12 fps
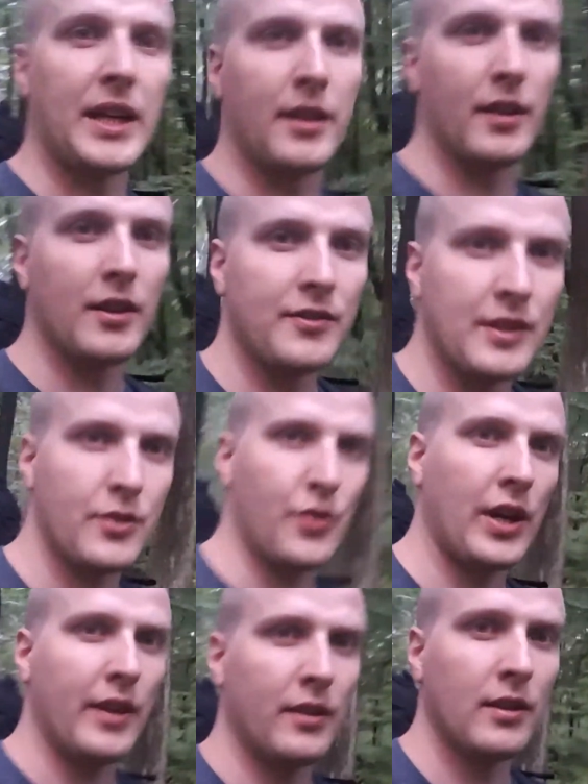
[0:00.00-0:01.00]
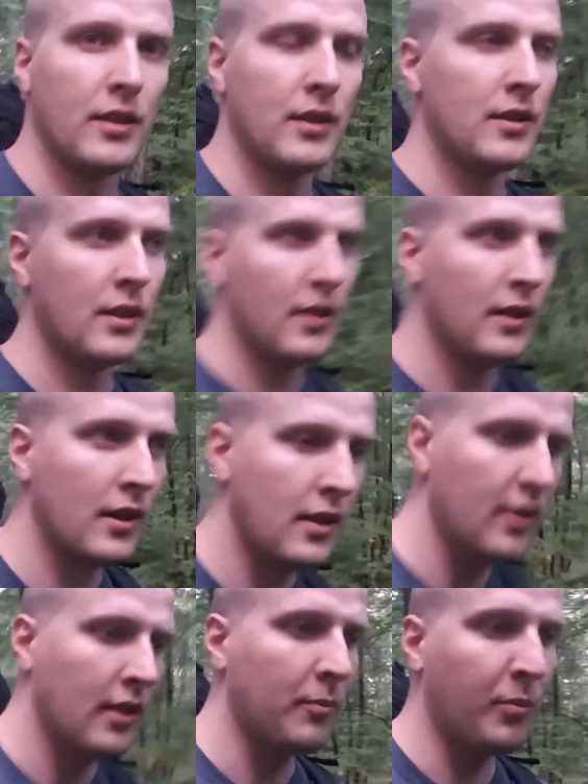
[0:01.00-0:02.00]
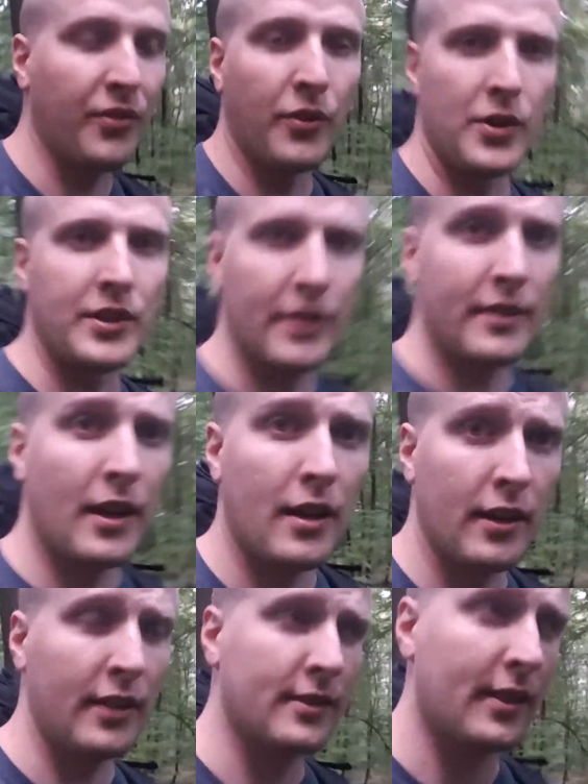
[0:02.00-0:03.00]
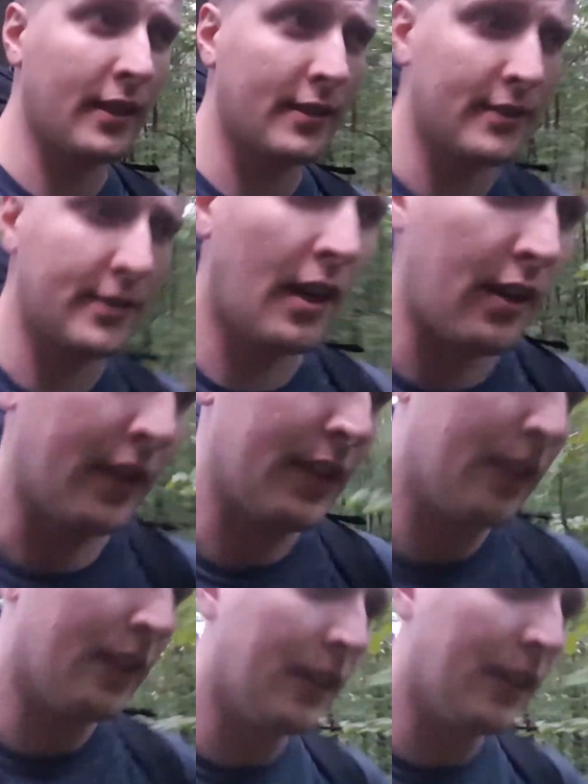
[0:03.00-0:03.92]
beginning of the trail before it gets dark. It gets dark.